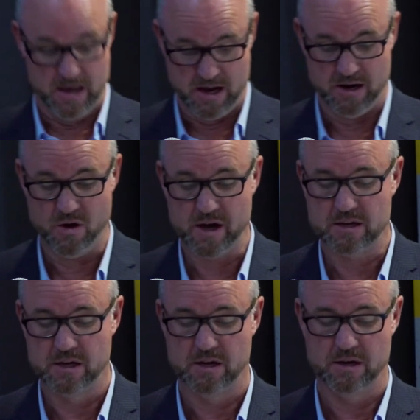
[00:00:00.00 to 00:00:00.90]

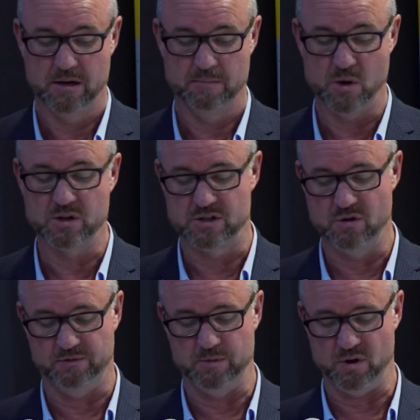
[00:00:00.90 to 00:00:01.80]
Like most
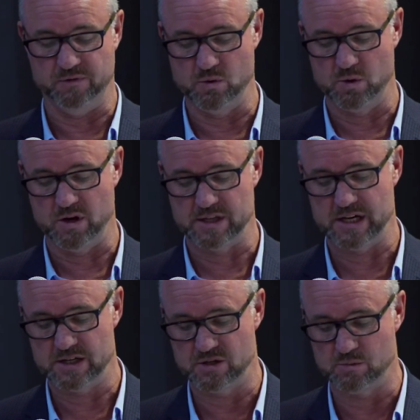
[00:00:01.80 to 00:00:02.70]
not-for-profit
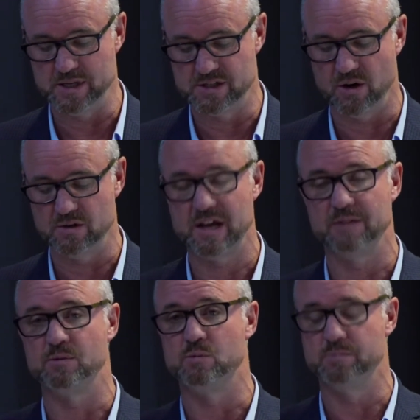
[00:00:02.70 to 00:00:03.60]
organisations, we don't
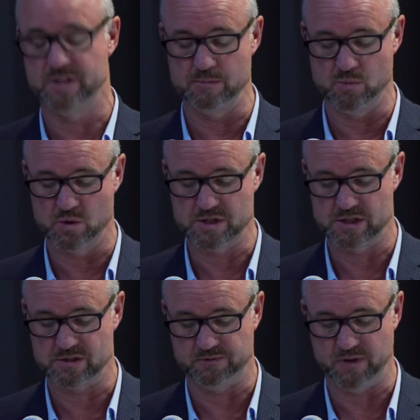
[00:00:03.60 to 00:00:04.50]
have a deep war
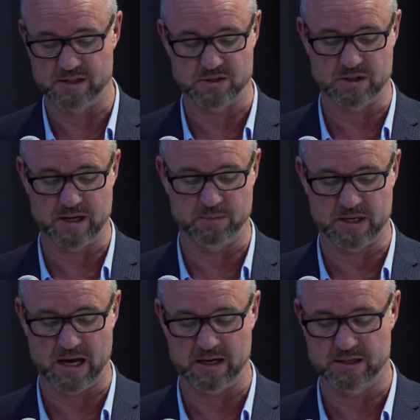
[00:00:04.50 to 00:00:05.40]
chest of funds to keep
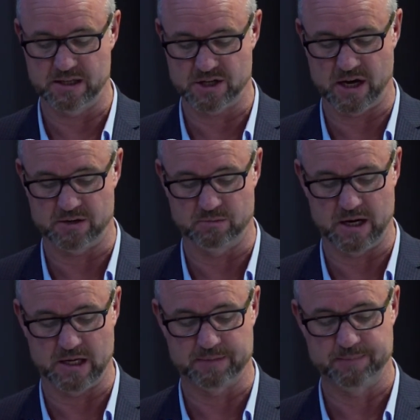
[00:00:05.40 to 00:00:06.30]
the Charter
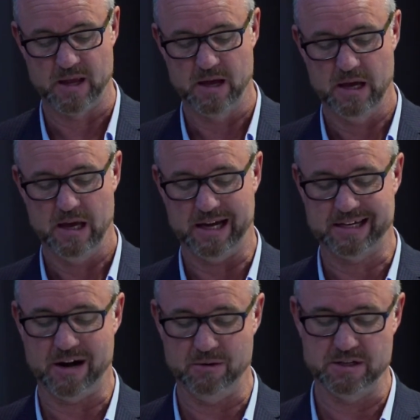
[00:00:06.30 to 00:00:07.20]
running. Our
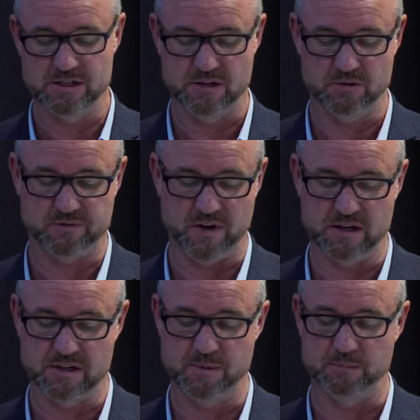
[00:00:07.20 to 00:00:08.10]
current and generous
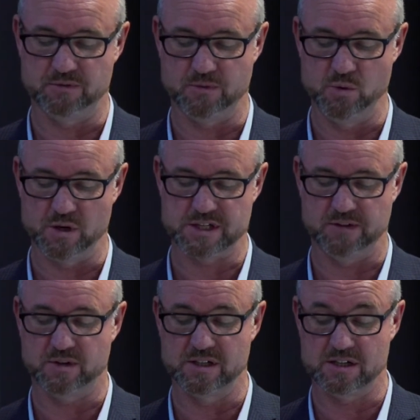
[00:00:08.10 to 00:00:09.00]
funding commitment from
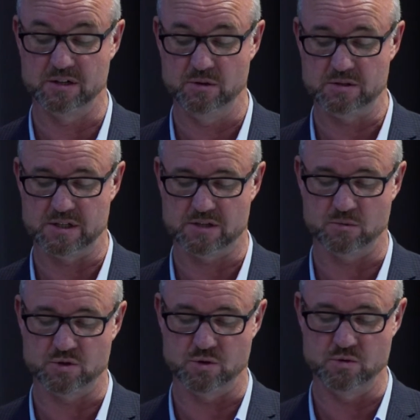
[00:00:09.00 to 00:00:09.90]
WorkSafe continues
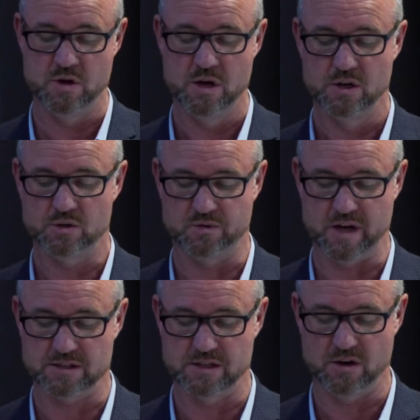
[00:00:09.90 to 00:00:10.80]
until June
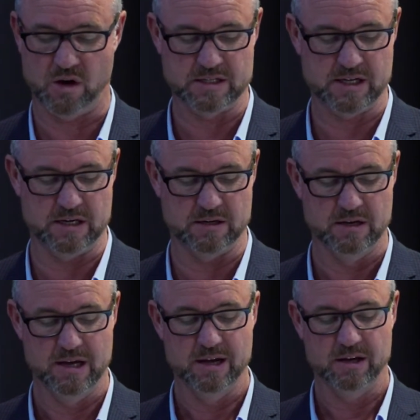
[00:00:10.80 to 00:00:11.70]
2019.
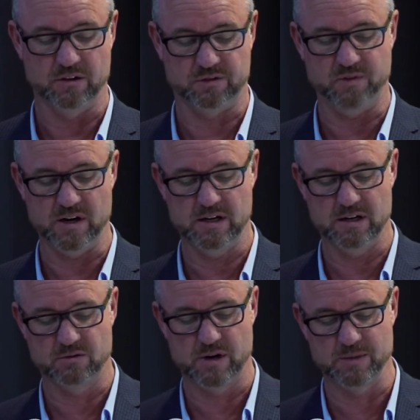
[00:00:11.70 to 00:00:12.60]
This funding
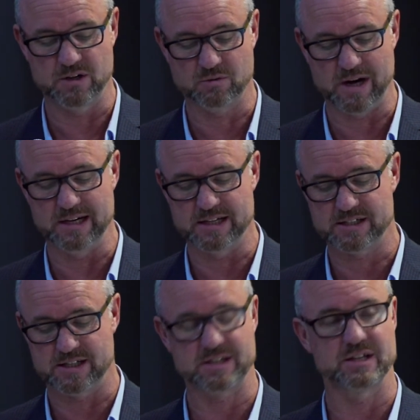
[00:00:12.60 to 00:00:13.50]
agreement greatly
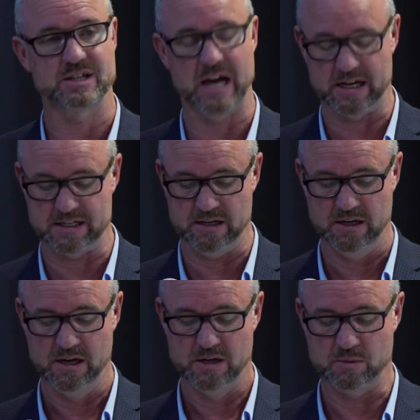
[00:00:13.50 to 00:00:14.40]
assists the Charter
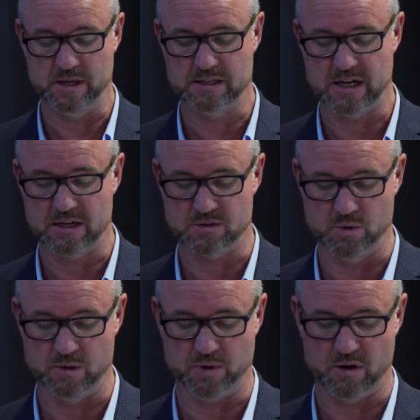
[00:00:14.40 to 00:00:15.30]
to undertake its
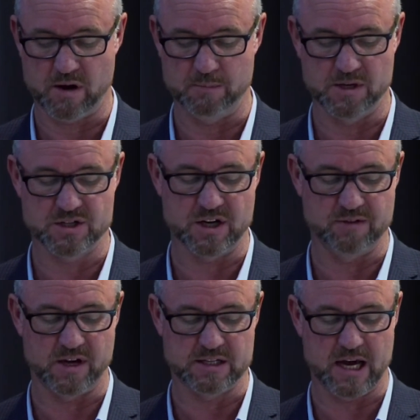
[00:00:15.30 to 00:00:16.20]
work program and
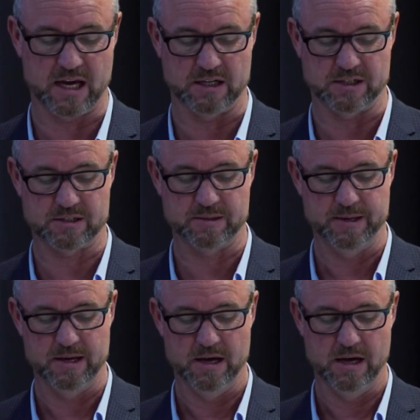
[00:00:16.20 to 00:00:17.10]
achieve our targets.
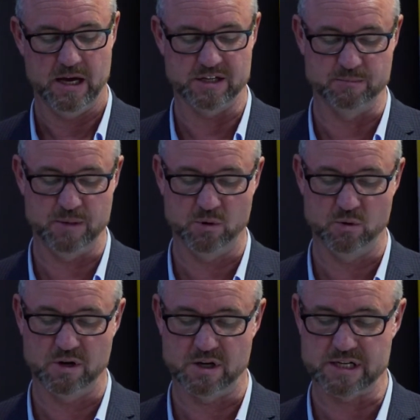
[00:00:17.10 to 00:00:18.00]
As a member
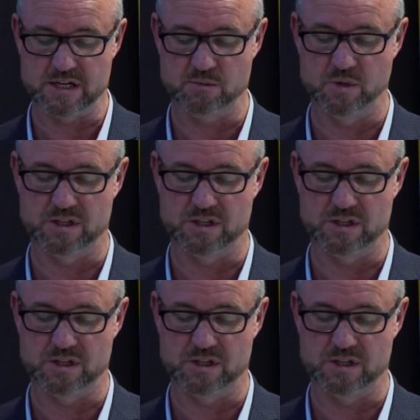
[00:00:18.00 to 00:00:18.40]
organisation, we